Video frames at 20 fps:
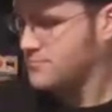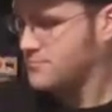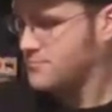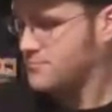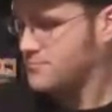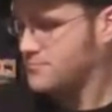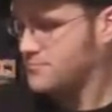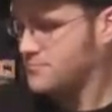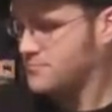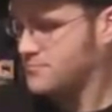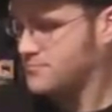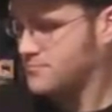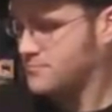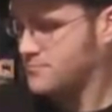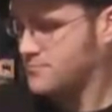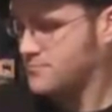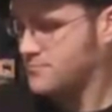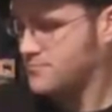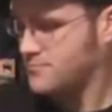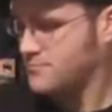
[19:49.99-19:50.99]

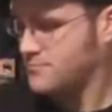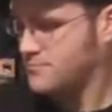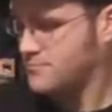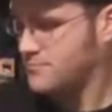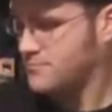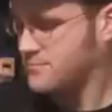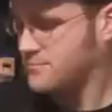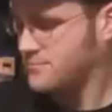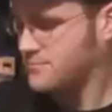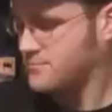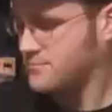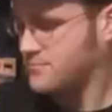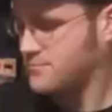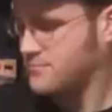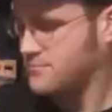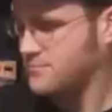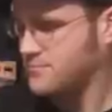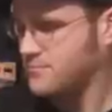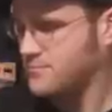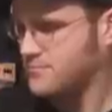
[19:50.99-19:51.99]

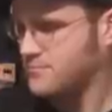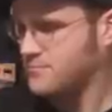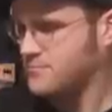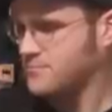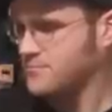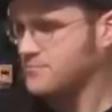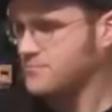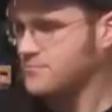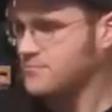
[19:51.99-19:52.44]
(not speaking)